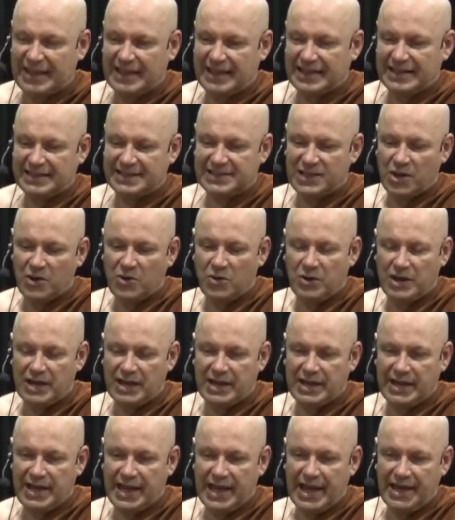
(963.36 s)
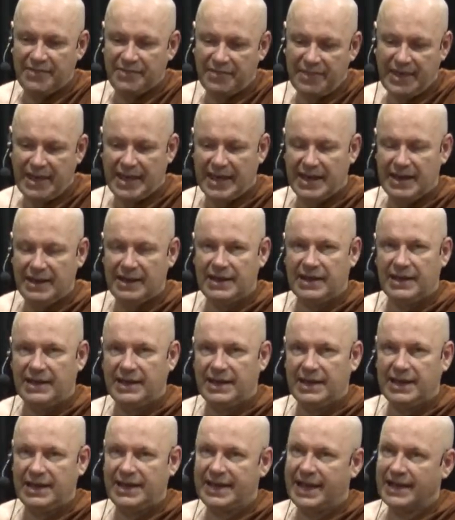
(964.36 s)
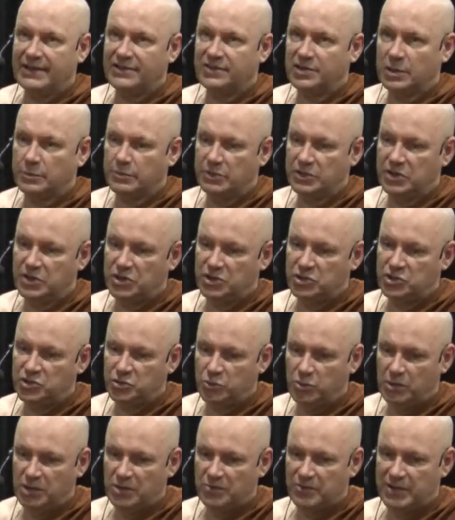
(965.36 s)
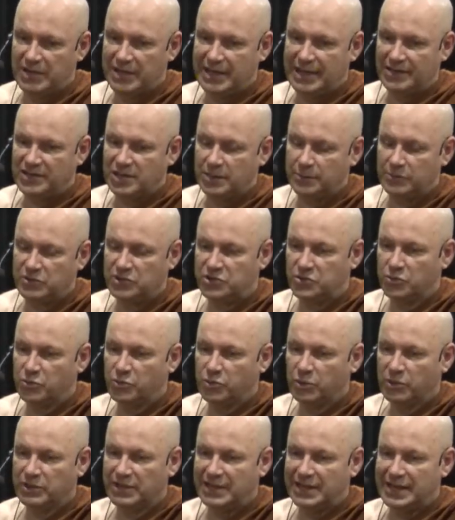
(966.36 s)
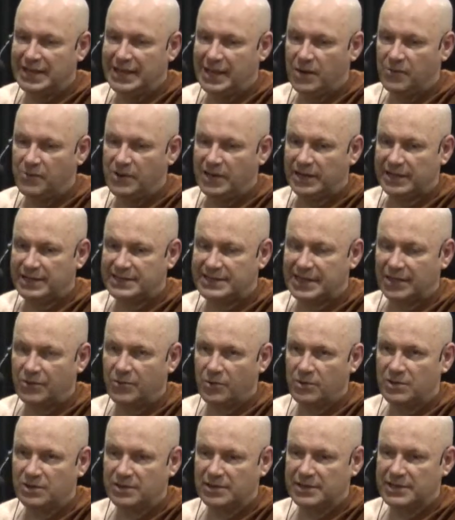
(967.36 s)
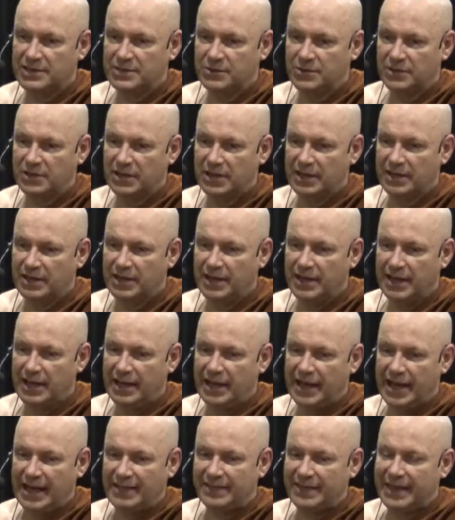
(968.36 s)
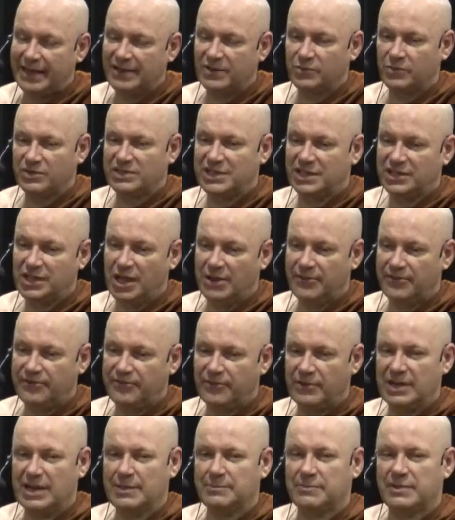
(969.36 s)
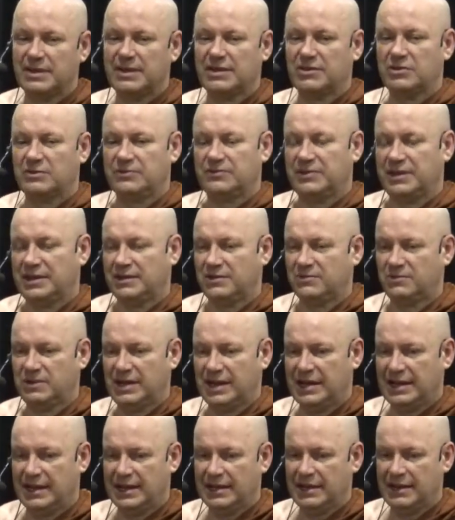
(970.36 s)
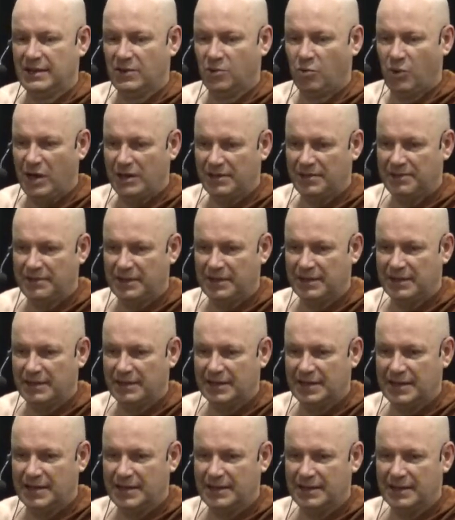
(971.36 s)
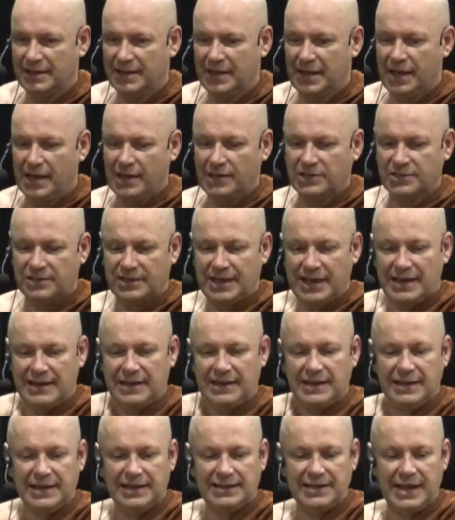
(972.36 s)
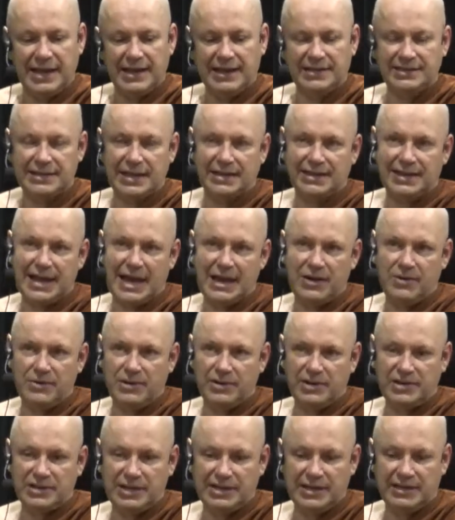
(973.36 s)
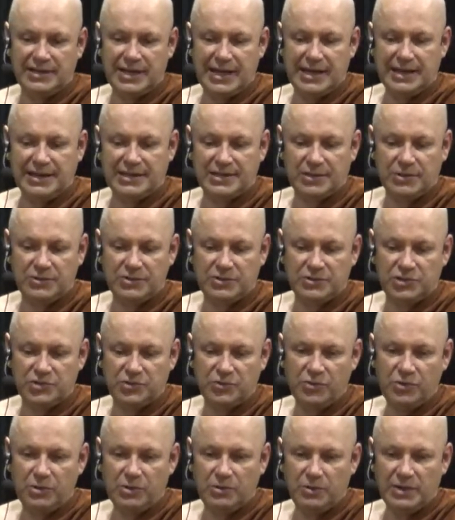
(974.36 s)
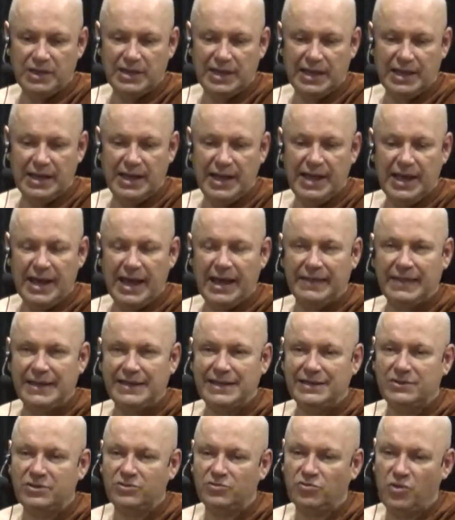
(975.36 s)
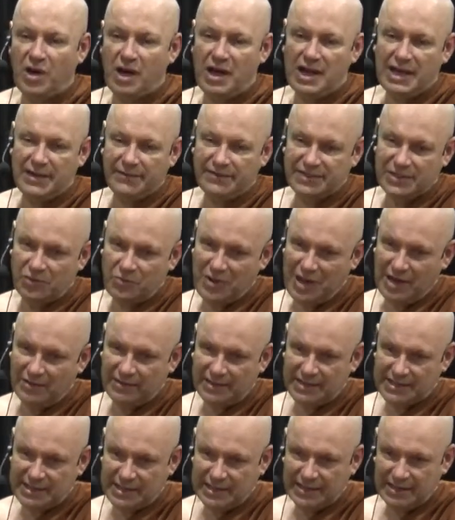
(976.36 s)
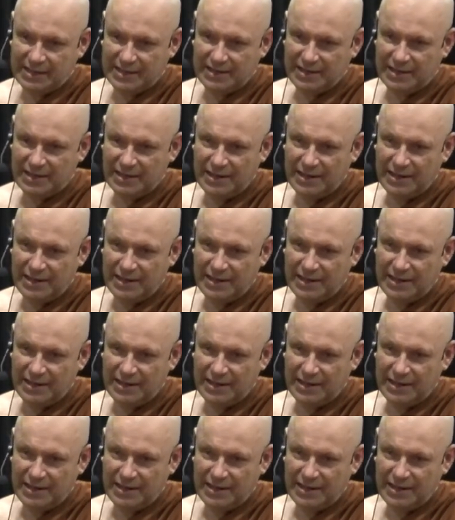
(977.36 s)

So, and then he had some jewelry. He had some jeweled earrings, according to the sutta. And that was enough for him to feel really wealthy. Yeah? So then he takes that carriage and he takes those jewelry yeah? and then he drives around the city.